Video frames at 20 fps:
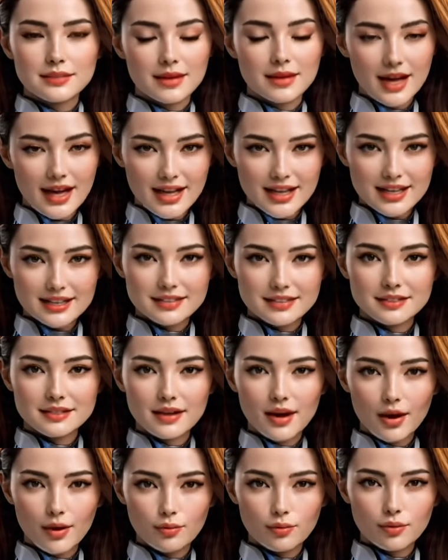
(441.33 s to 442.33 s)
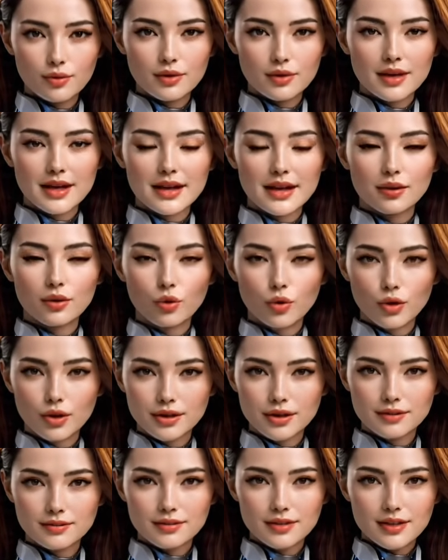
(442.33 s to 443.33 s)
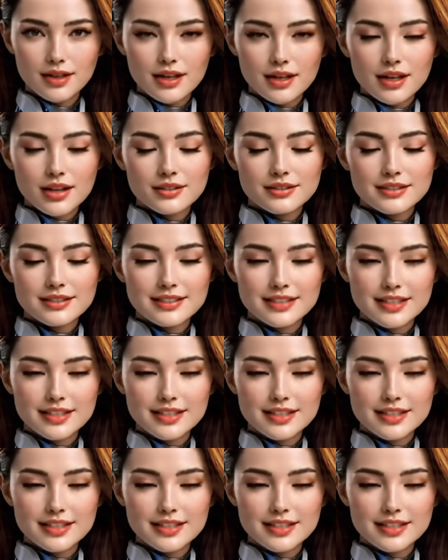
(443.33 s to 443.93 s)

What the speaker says: Out of 61 lines from this position,